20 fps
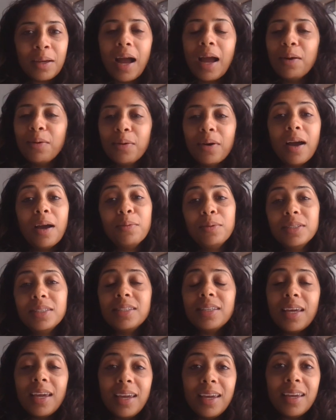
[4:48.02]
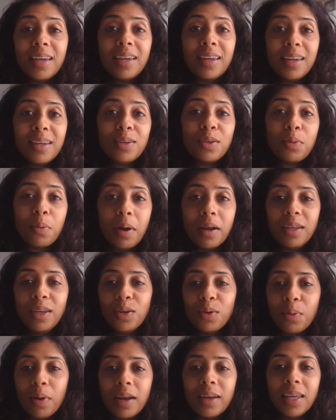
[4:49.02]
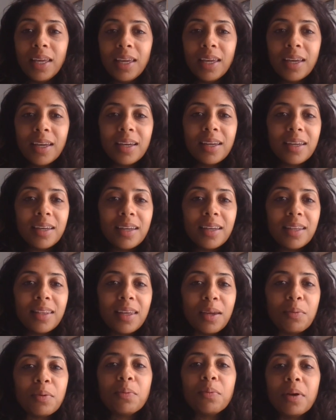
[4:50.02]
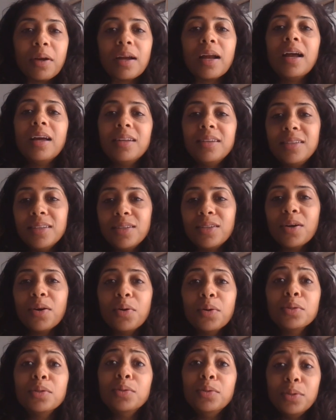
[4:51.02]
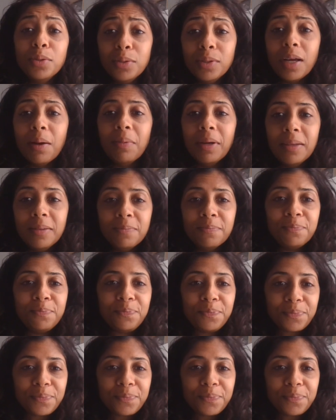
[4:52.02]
I would say in 2020, they would wear head to toe Lululemon.